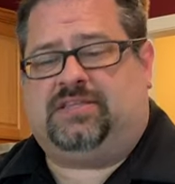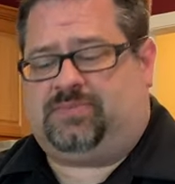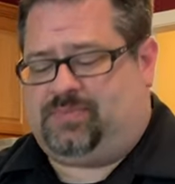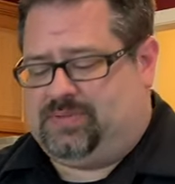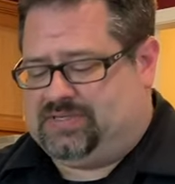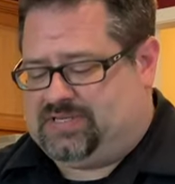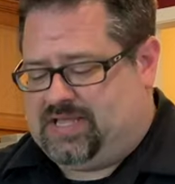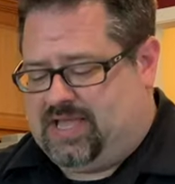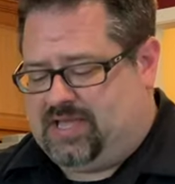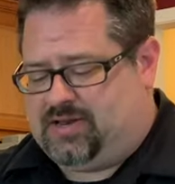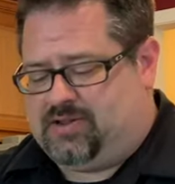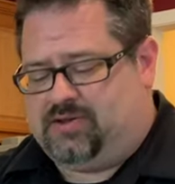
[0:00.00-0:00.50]
these
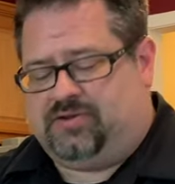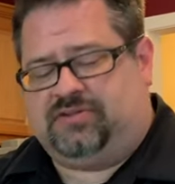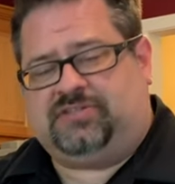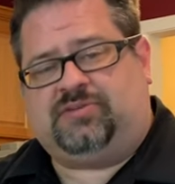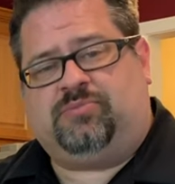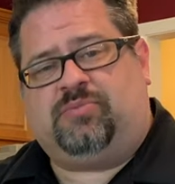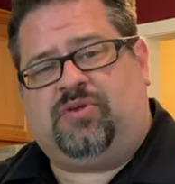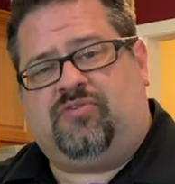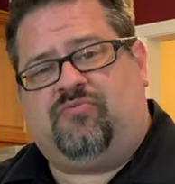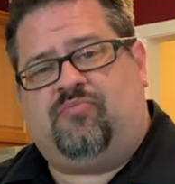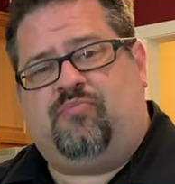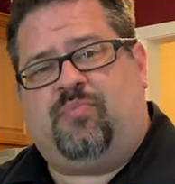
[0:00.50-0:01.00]

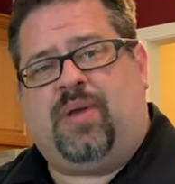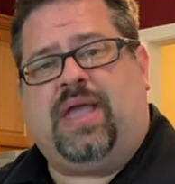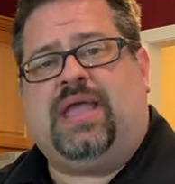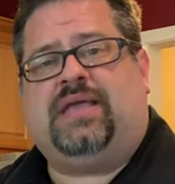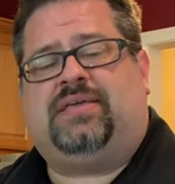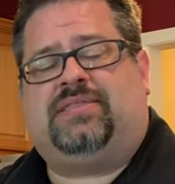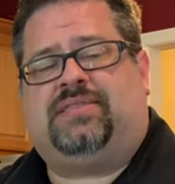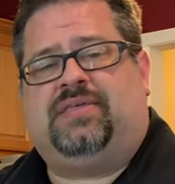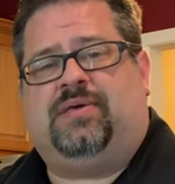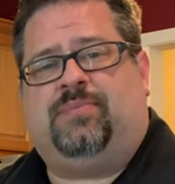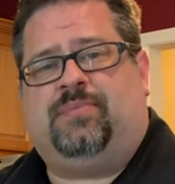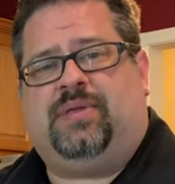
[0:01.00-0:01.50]
potatoes and we've
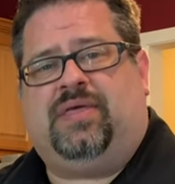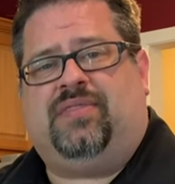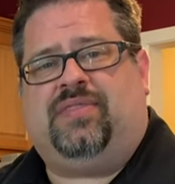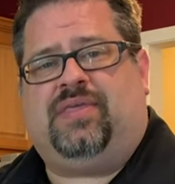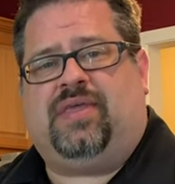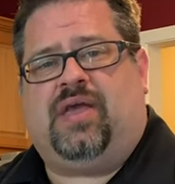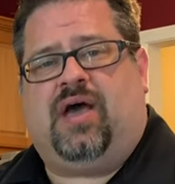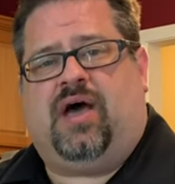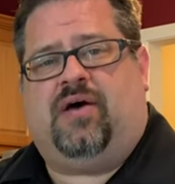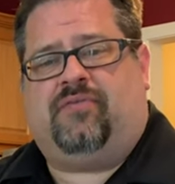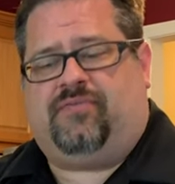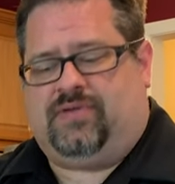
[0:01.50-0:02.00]
baked them in
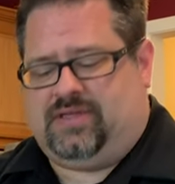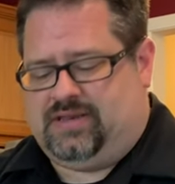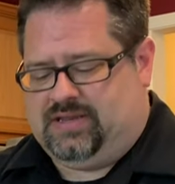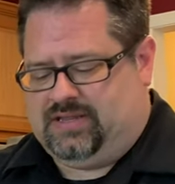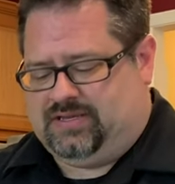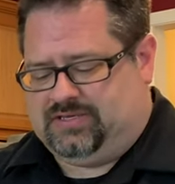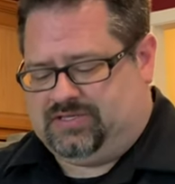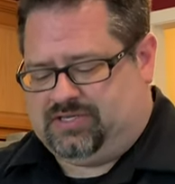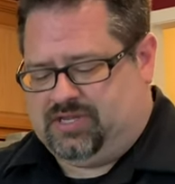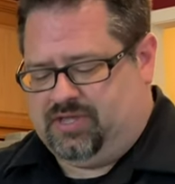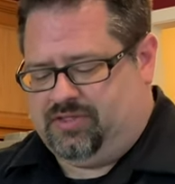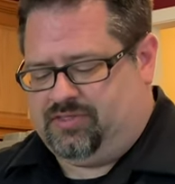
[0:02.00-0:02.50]
the oven
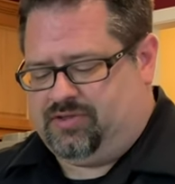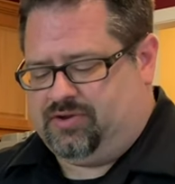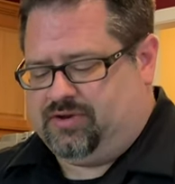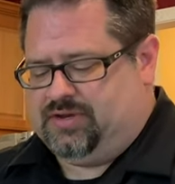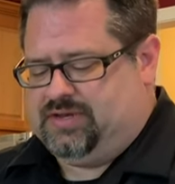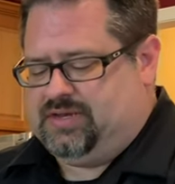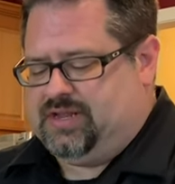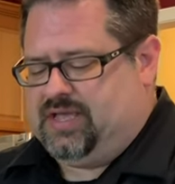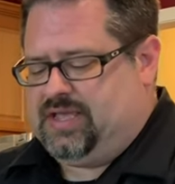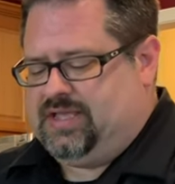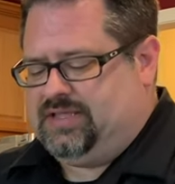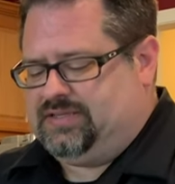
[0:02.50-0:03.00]
until
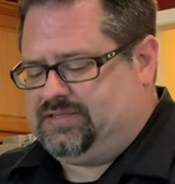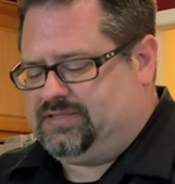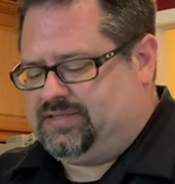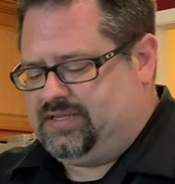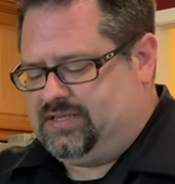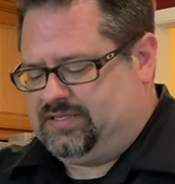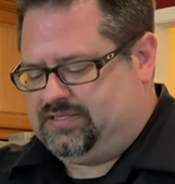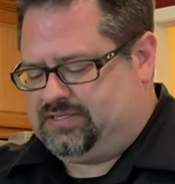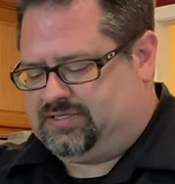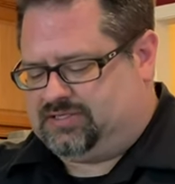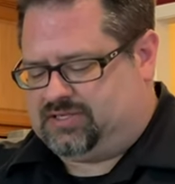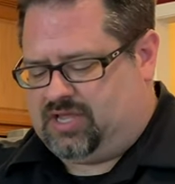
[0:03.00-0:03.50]
they're nice
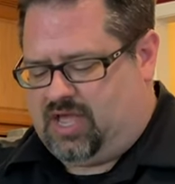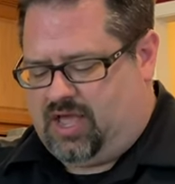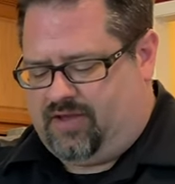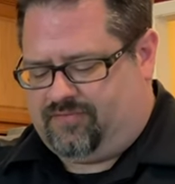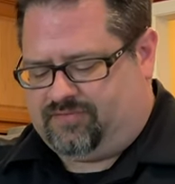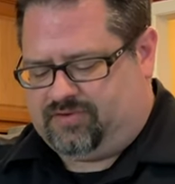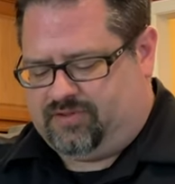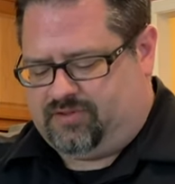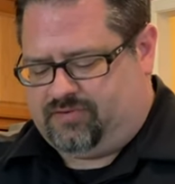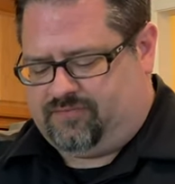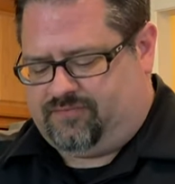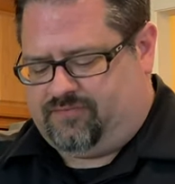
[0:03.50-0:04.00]
and
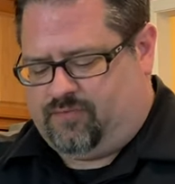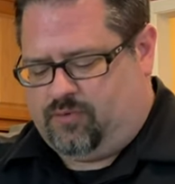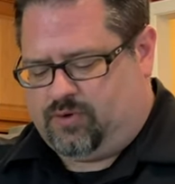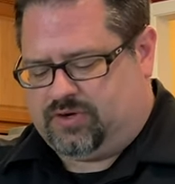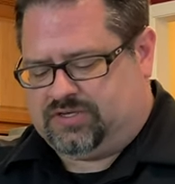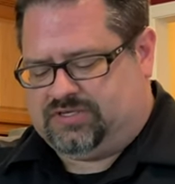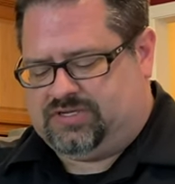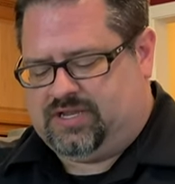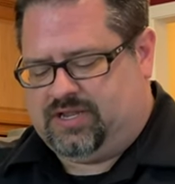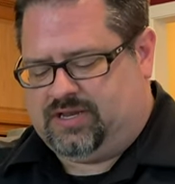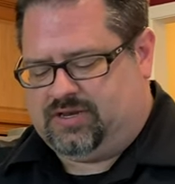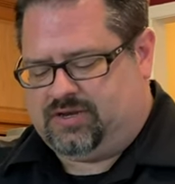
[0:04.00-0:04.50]
soft and they're
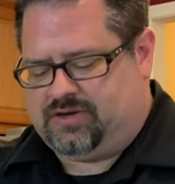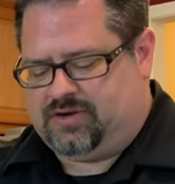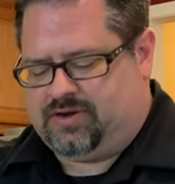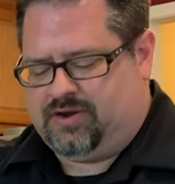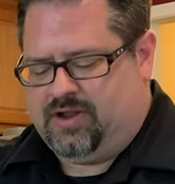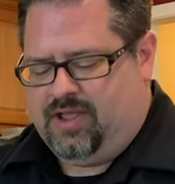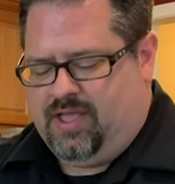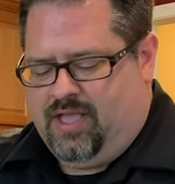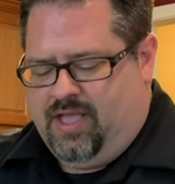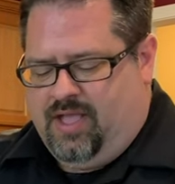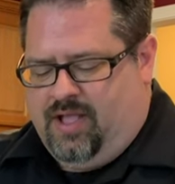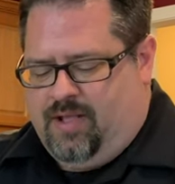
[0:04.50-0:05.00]
fork
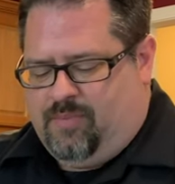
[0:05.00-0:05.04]
tender.